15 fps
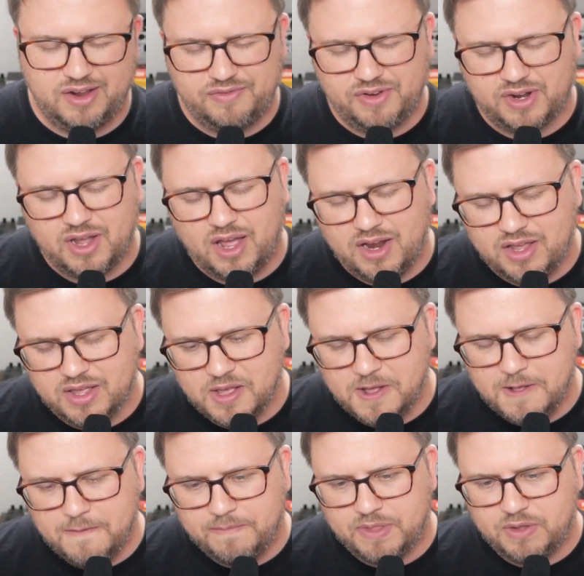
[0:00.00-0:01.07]
If you're gonna
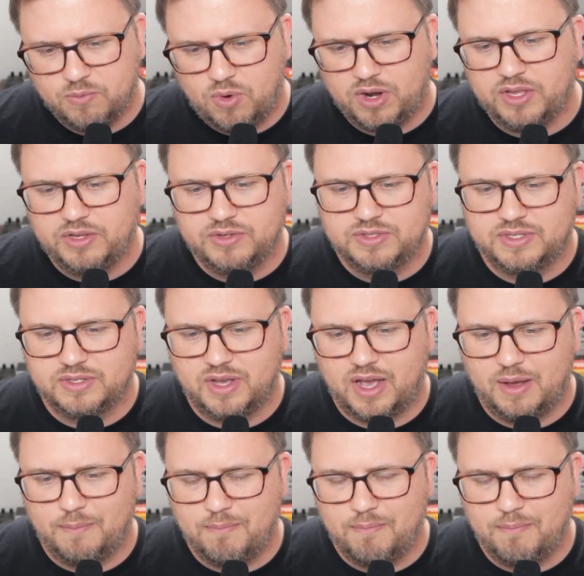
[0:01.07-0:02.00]
you want to use uh,